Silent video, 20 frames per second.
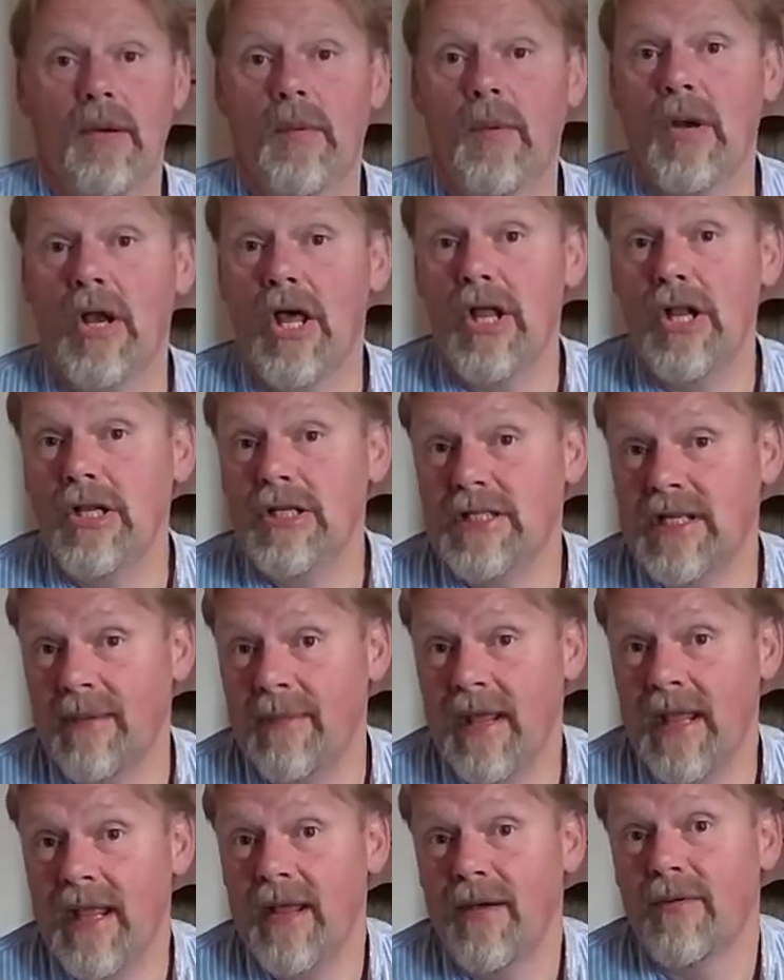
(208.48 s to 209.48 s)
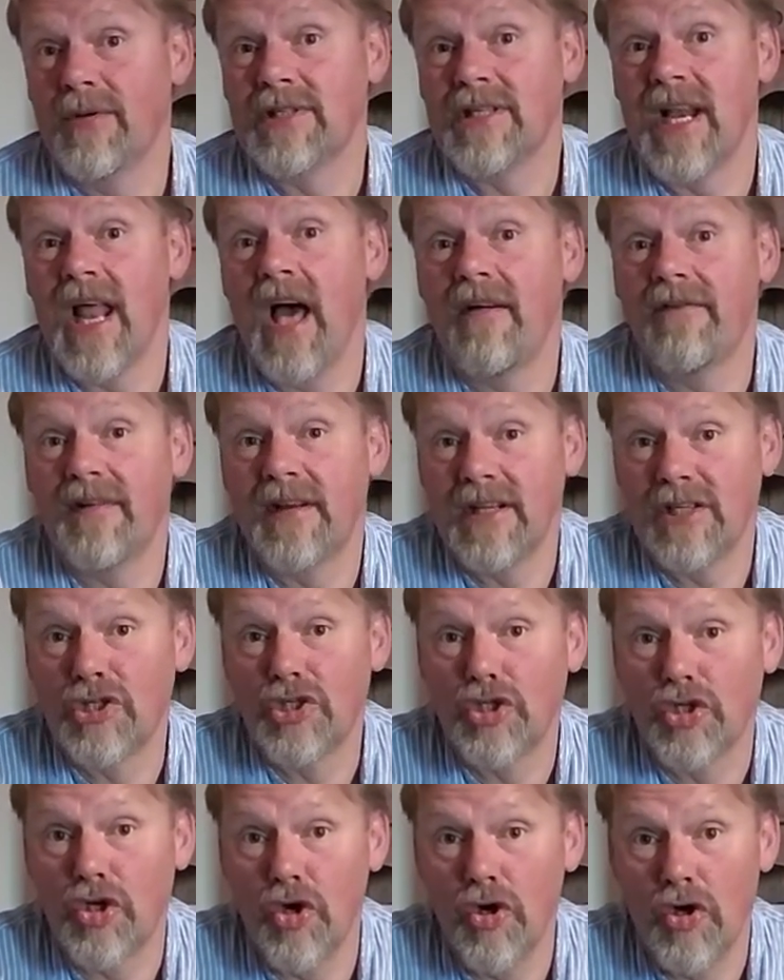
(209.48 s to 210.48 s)
Well, old Jimmy was laughing his
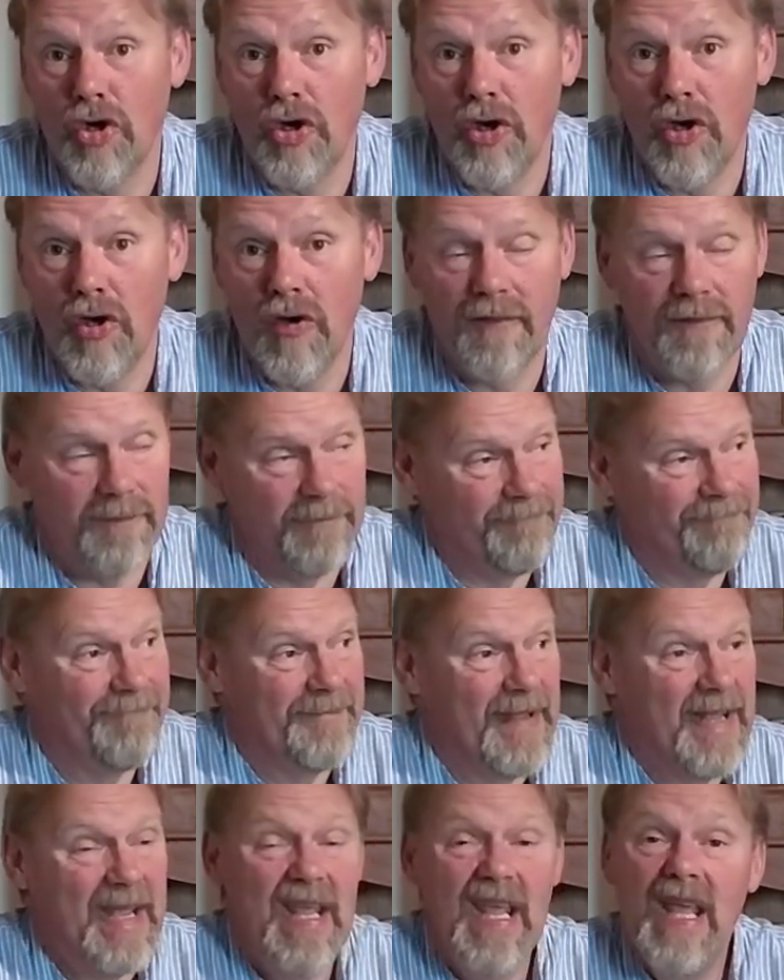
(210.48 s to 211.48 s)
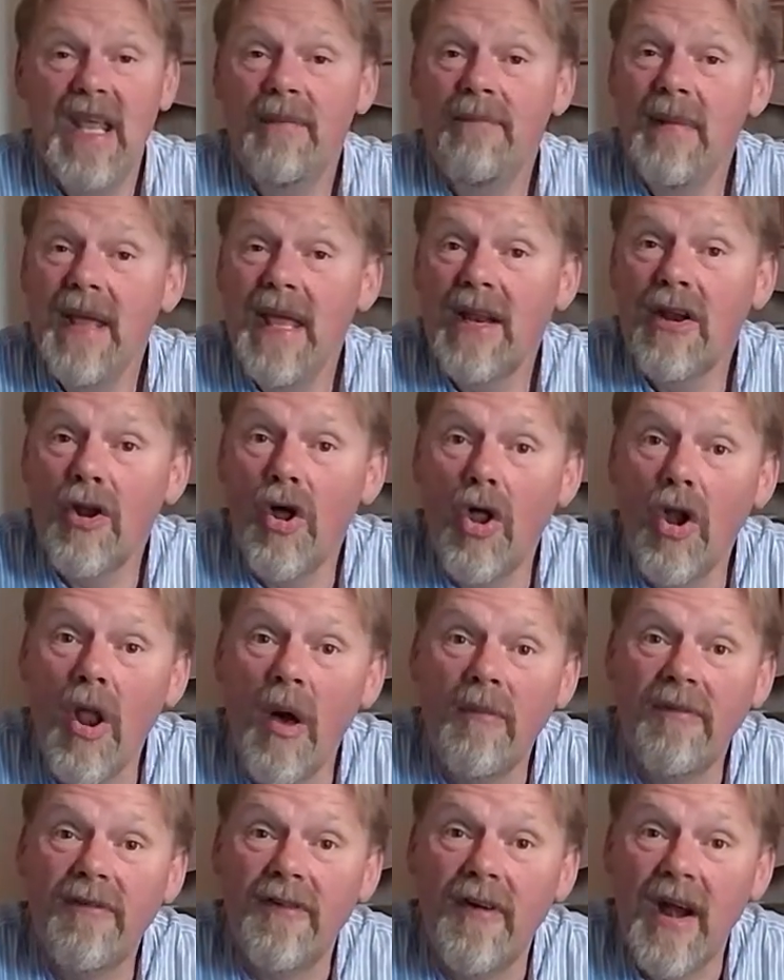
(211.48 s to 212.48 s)
scorn off. He'd made it
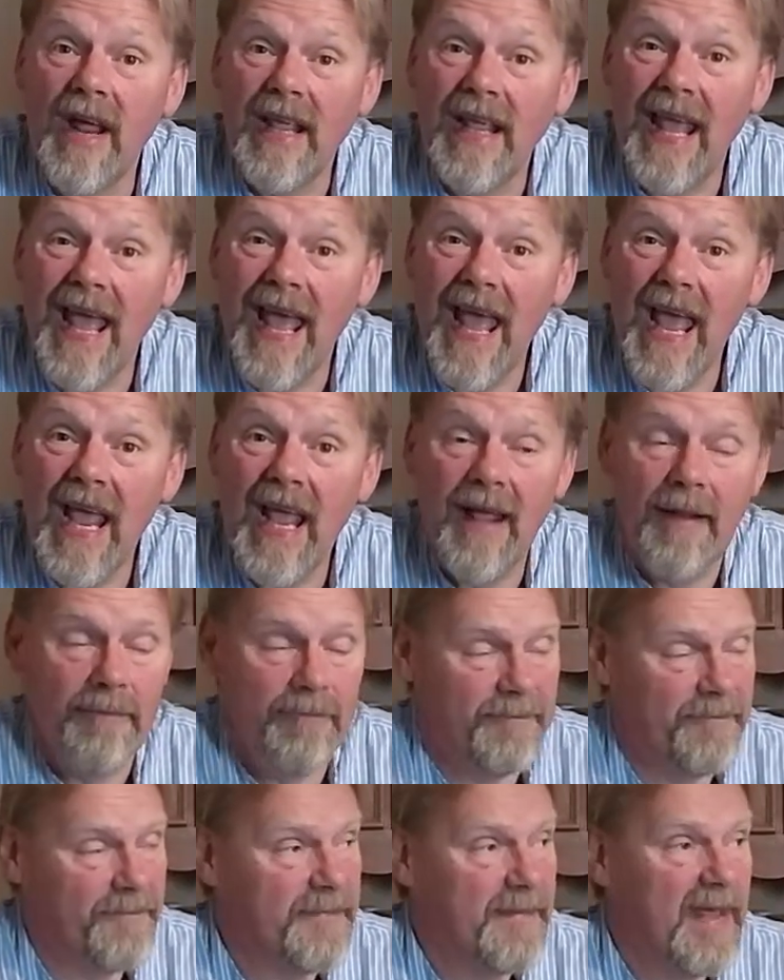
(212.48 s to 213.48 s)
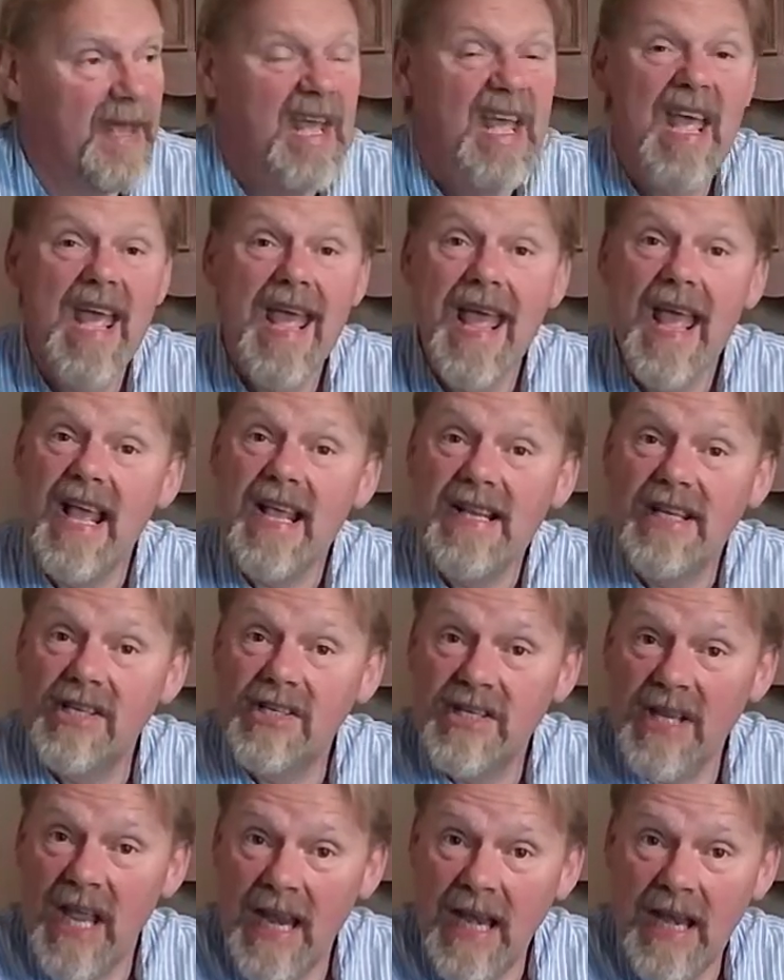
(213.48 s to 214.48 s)
all up for a gag. He
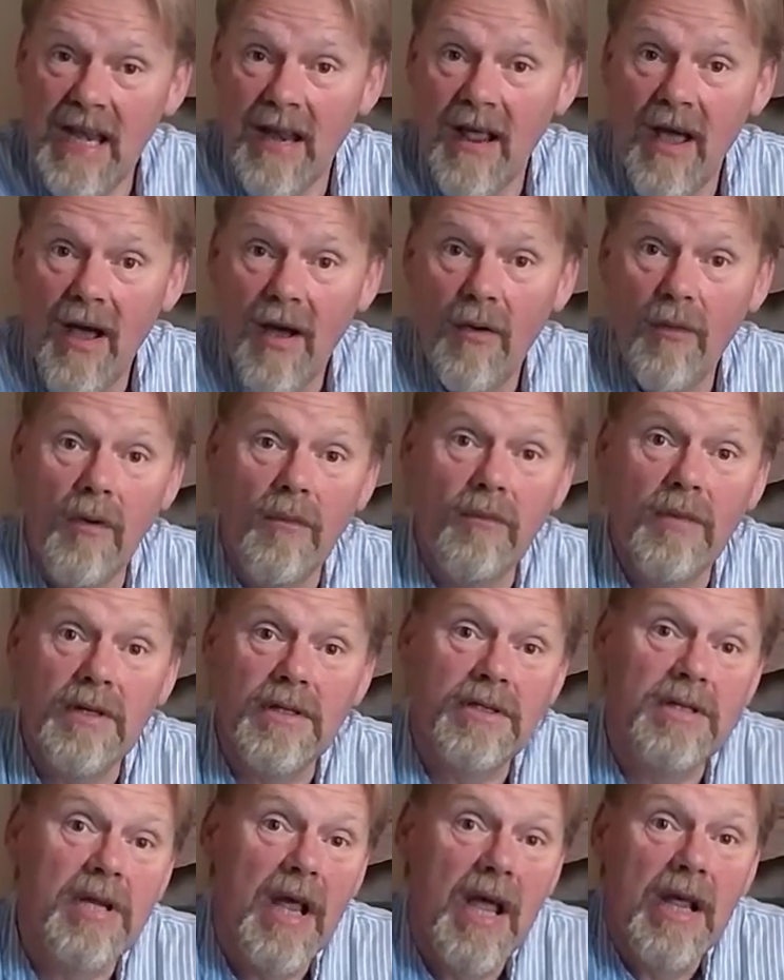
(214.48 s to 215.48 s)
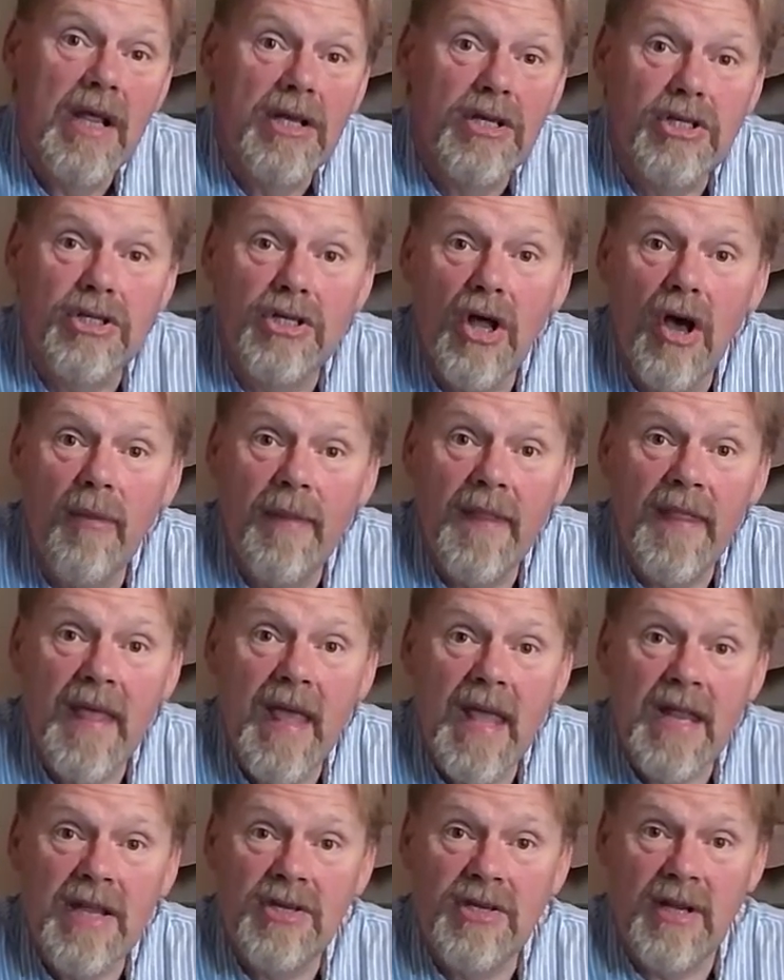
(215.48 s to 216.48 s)
seen what was stopping the
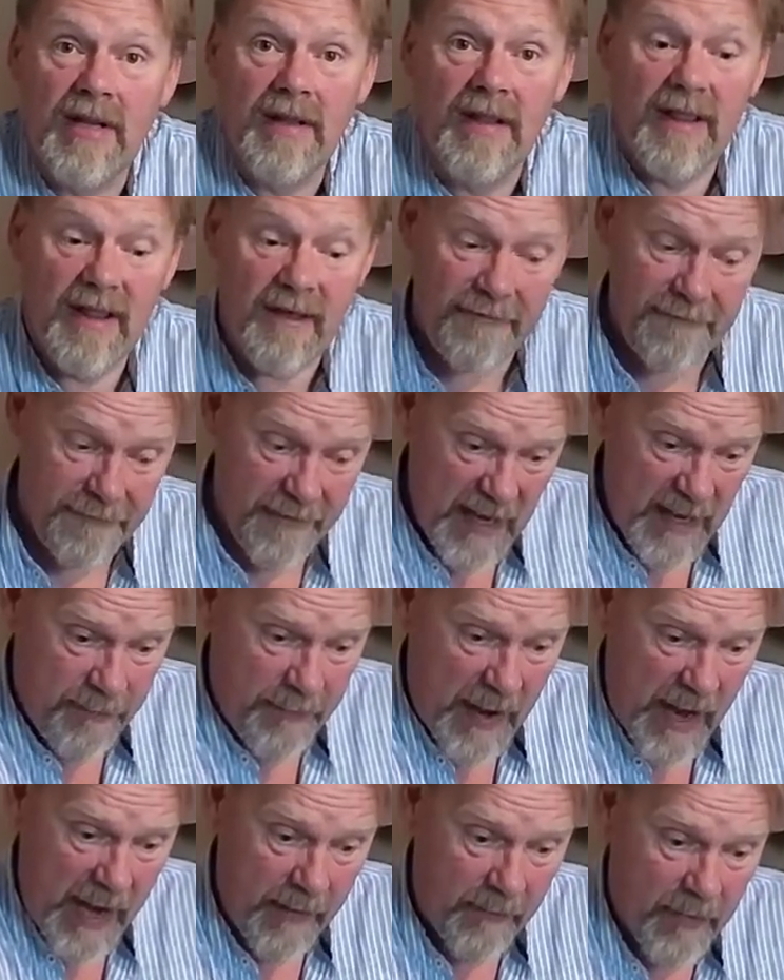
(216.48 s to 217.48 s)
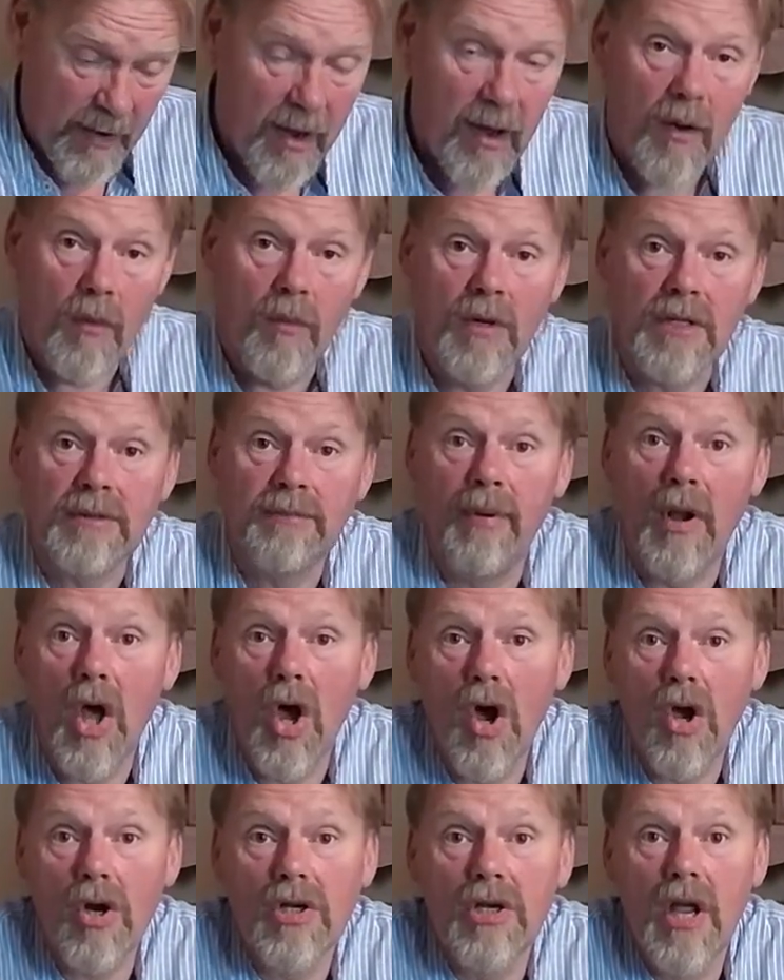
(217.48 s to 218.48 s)
engine. The feed pipe was
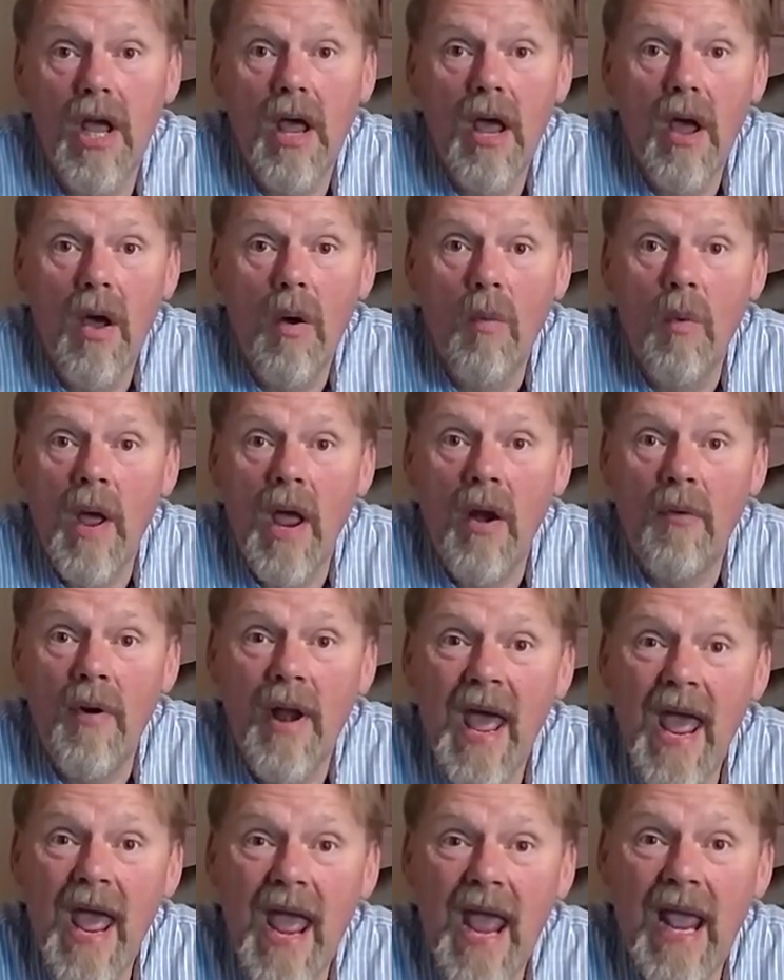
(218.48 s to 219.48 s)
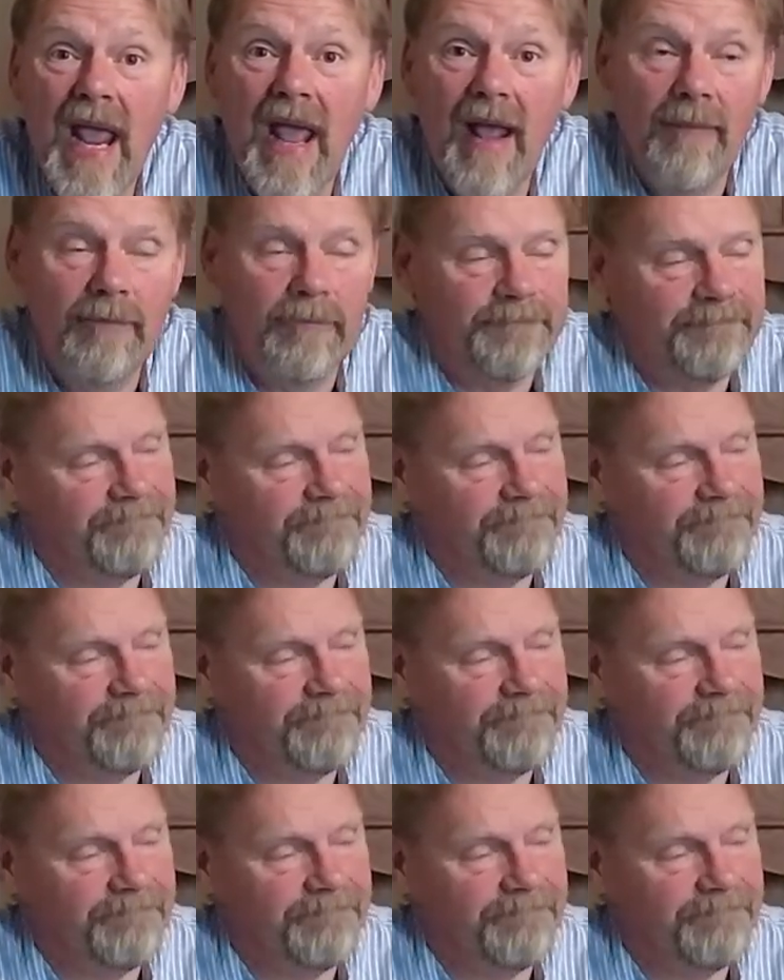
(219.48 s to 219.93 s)
blocked with a rag.